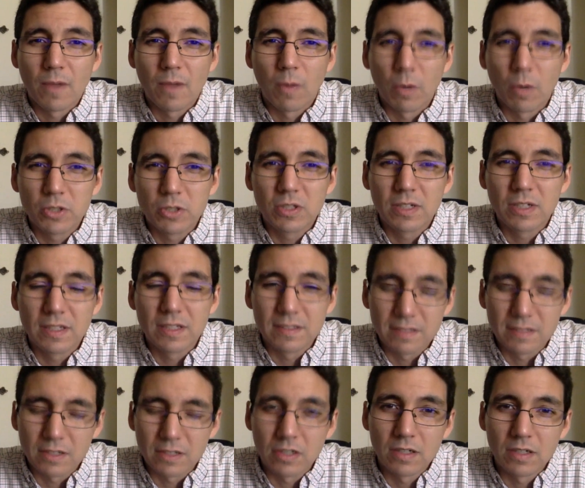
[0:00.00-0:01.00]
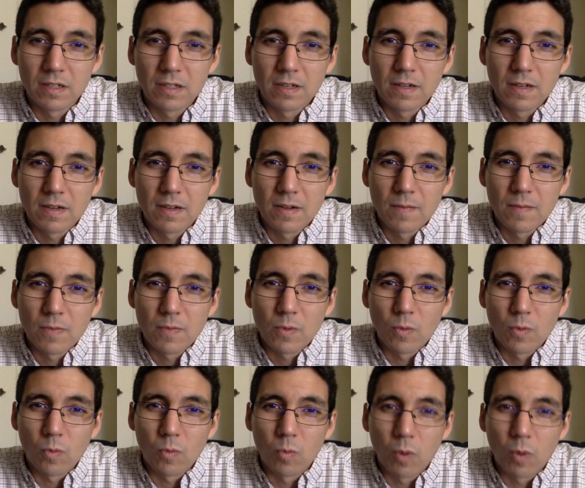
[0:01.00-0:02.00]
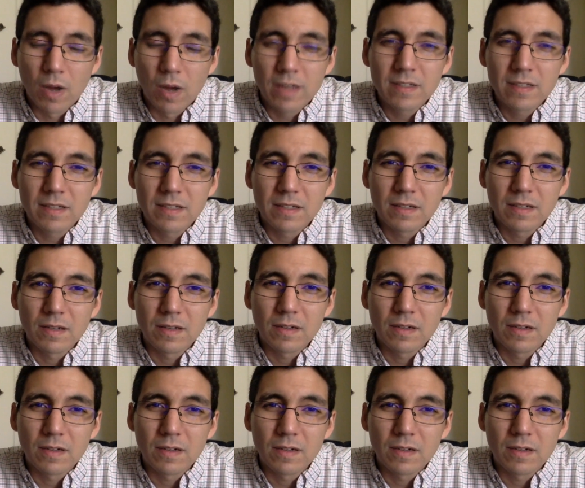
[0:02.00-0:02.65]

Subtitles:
I want you to consider what